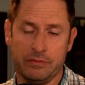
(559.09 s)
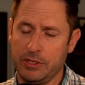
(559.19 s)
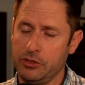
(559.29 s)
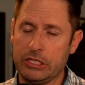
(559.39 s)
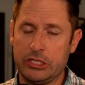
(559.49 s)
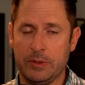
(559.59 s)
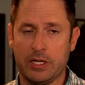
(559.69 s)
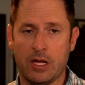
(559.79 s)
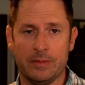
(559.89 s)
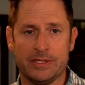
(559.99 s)
Now, that should be
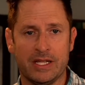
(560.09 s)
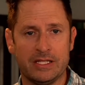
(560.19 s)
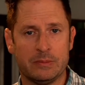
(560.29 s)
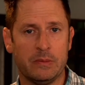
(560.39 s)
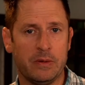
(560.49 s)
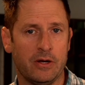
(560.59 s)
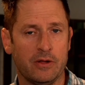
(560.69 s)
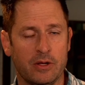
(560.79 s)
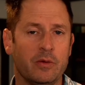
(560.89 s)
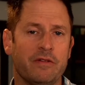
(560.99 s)
common sense, but
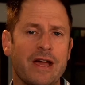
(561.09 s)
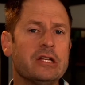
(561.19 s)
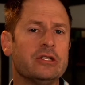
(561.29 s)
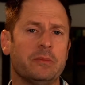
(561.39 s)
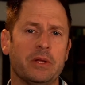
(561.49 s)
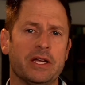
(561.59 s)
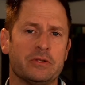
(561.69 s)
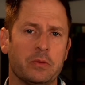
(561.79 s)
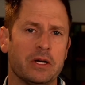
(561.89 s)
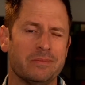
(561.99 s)
apparently we've entered a place
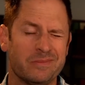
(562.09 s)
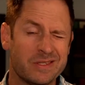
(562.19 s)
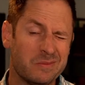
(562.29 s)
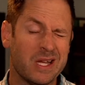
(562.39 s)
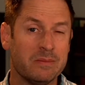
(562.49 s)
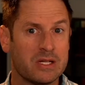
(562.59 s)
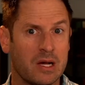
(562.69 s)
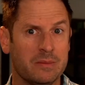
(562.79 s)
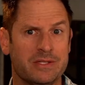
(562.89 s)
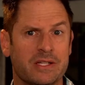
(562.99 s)
where sometimes
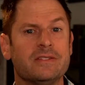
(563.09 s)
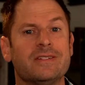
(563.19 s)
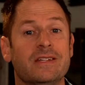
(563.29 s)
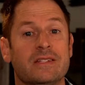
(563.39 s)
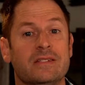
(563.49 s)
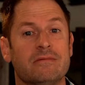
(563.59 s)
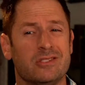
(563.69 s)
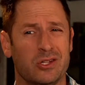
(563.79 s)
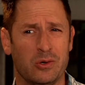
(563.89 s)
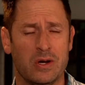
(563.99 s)
common sense isn't
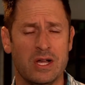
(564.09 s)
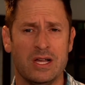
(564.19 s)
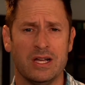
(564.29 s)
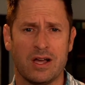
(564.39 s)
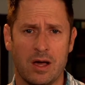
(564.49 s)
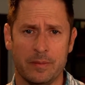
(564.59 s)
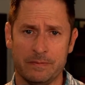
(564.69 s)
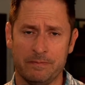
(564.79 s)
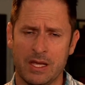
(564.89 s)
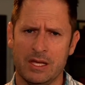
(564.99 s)
so common.
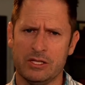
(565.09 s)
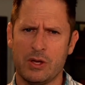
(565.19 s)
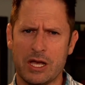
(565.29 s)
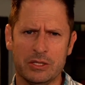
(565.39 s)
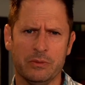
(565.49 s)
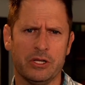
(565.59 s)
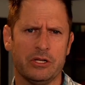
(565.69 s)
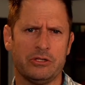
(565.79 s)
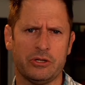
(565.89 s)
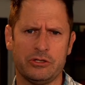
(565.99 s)
So actually, we're going
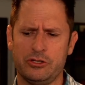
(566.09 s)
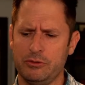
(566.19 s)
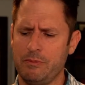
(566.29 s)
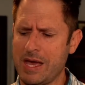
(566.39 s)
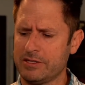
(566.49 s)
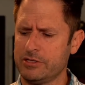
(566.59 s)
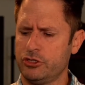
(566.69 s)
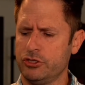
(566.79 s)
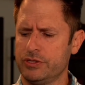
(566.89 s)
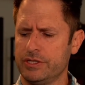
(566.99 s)
to turn to
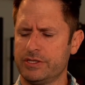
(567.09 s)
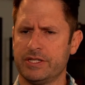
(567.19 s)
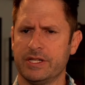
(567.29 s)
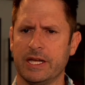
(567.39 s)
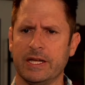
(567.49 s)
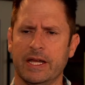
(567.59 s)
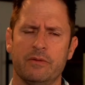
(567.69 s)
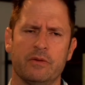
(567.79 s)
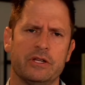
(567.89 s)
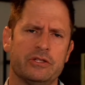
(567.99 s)
Massachusetts today, and
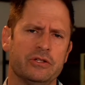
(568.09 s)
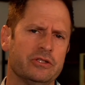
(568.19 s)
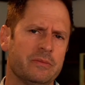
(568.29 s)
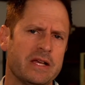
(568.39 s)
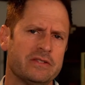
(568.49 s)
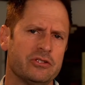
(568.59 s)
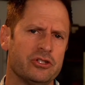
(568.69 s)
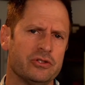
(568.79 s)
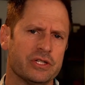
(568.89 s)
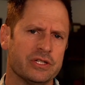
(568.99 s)
we're going to turn to
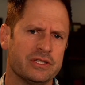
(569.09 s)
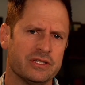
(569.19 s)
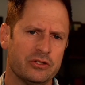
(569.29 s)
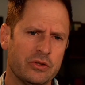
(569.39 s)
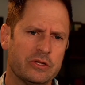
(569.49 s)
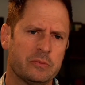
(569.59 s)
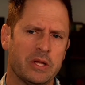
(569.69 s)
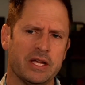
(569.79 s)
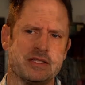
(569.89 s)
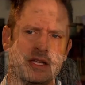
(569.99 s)
Massachusetts, to this
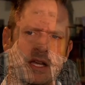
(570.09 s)
place.